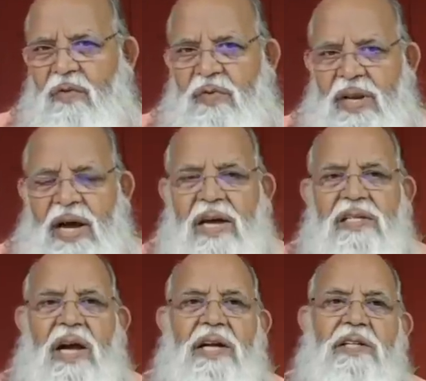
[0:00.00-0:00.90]

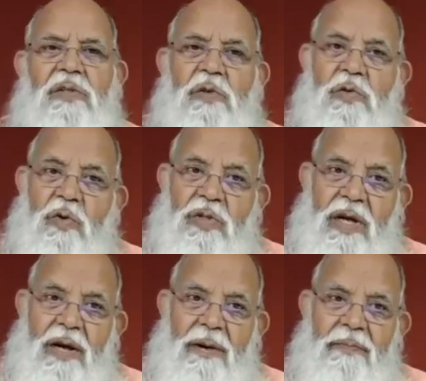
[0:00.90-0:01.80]
vinashaya cha
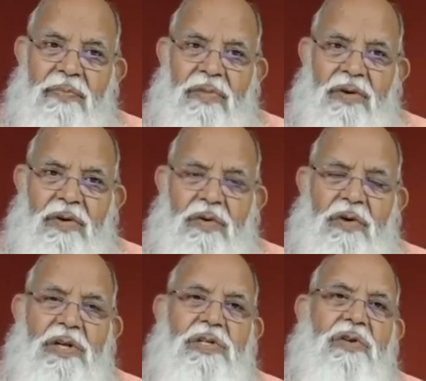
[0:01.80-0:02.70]
dushkrutam to
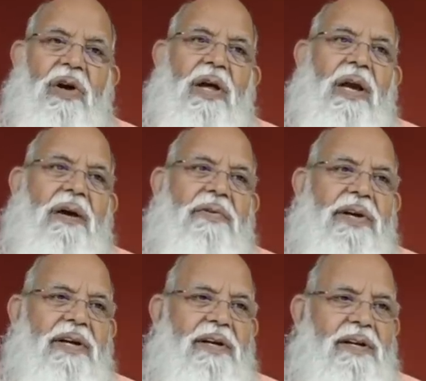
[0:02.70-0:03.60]
destroy
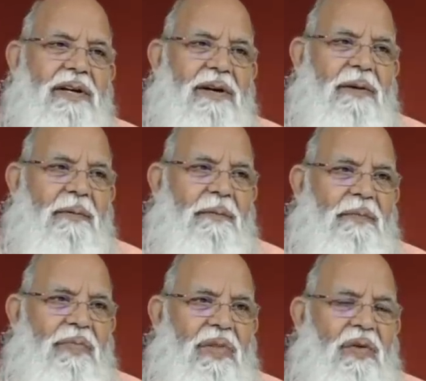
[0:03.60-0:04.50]
Ravana.
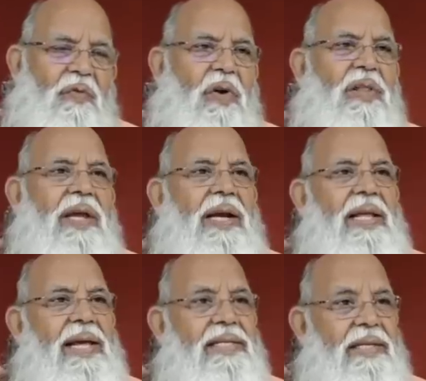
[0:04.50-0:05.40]
For that
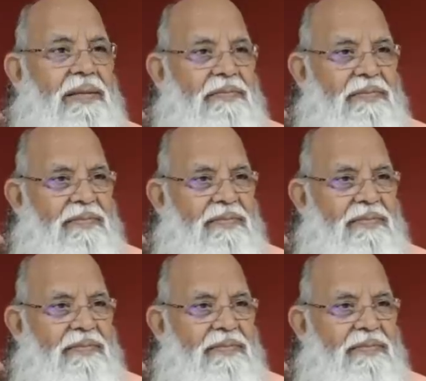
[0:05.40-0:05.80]
he has come.